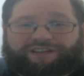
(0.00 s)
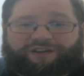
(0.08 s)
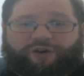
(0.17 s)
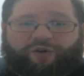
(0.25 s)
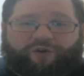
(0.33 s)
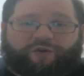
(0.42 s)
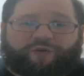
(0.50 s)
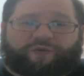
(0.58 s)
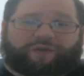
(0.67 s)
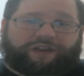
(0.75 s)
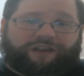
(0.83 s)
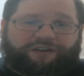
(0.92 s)

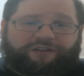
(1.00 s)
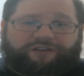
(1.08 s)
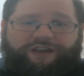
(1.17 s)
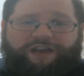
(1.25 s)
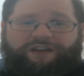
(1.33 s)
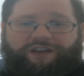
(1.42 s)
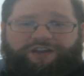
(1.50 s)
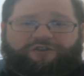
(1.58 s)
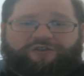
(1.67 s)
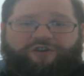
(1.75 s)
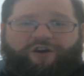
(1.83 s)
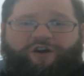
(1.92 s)
No, get in
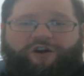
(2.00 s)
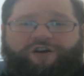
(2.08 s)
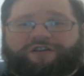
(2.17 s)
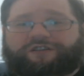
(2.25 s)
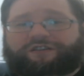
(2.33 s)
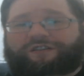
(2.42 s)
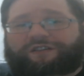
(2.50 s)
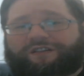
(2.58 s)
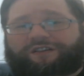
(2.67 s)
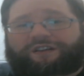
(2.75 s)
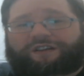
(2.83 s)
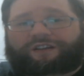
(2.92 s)
your cart.
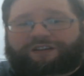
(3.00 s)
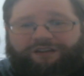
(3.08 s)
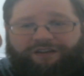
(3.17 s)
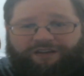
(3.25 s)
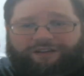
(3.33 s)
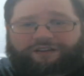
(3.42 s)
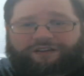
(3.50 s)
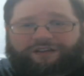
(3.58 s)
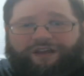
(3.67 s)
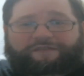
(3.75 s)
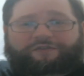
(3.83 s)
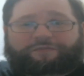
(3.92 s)

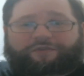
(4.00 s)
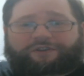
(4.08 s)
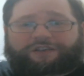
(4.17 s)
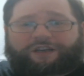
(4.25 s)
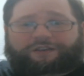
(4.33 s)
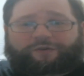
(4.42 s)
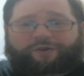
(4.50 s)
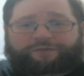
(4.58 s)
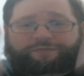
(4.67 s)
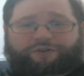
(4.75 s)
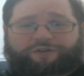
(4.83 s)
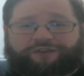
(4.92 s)
Have your princess
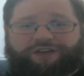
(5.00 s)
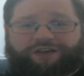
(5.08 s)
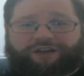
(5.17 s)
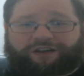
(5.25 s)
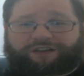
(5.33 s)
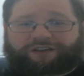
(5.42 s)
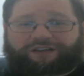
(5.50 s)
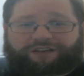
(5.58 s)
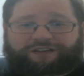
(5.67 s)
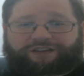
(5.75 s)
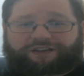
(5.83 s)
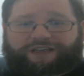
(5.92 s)
horse pull you
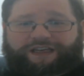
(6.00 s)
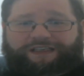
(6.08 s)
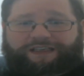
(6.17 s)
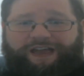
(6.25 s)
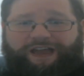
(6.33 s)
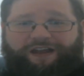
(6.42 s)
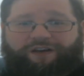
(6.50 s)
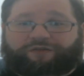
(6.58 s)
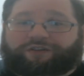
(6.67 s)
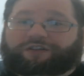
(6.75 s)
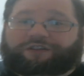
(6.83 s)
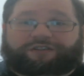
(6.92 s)
to the next
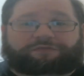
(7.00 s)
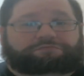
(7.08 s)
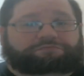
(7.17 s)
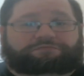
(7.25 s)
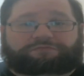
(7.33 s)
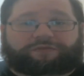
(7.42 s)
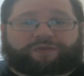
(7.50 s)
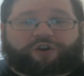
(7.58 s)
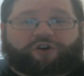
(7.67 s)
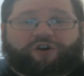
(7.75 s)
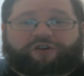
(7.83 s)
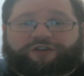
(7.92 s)
town.
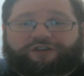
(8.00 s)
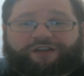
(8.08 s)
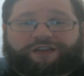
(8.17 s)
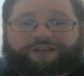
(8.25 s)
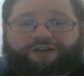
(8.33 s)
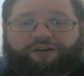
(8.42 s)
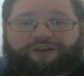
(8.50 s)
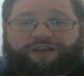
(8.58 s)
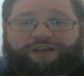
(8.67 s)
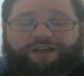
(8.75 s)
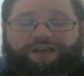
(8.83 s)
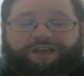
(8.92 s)
You're all good. That's all
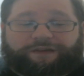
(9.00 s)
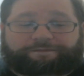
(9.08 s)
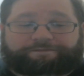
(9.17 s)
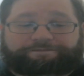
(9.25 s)
you need.